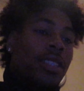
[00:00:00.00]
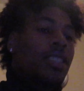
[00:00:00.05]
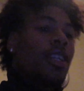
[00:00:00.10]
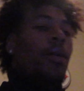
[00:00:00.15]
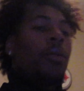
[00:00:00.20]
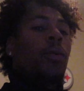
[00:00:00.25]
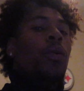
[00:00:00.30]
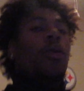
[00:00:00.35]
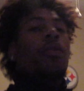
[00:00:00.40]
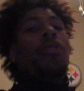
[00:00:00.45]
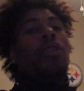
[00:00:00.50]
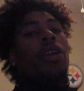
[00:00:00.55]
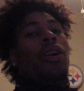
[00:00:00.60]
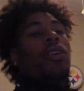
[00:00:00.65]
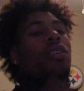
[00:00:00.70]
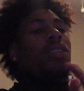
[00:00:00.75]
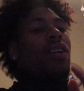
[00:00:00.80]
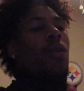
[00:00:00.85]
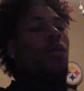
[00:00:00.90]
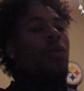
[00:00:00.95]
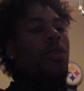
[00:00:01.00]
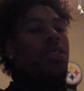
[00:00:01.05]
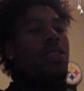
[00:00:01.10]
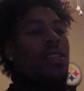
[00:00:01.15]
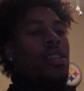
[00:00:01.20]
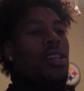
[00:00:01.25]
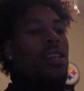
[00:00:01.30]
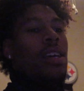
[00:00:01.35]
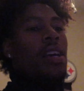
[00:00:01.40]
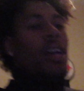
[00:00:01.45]
and tell me what videos I want to
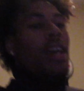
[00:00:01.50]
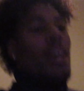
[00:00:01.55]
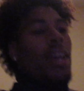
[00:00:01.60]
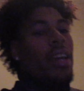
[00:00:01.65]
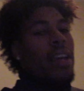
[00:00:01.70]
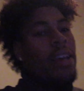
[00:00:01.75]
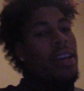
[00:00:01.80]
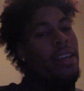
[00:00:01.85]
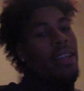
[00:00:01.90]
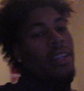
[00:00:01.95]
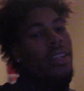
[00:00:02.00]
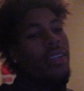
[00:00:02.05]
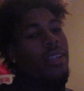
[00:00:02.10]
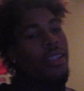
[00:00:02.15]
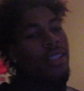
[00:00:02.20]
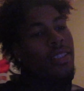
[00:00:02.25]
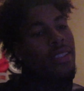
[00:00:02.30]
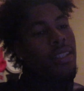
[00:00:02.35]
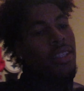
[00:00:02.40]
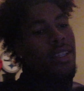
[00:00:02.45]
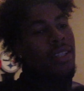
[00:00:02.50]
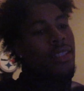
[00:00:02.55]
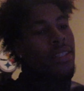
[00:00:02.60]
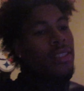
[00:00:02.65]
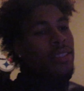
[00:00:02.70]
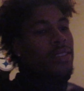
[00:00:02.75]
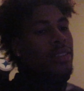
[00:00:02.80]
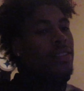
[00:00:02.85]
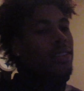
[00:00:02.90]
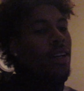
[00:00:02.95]
see, and uh,
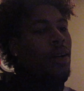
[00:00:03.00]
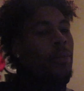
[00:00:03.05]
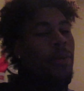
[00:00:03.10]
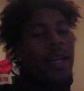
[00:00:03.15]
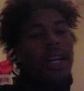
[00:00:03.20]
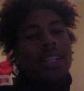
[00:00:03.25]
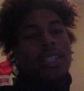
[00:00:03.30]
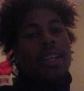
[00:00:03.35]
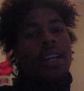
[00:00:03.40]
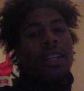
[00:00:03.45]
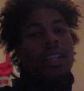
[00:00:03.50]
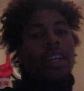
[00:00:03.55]
yeah, catch y'all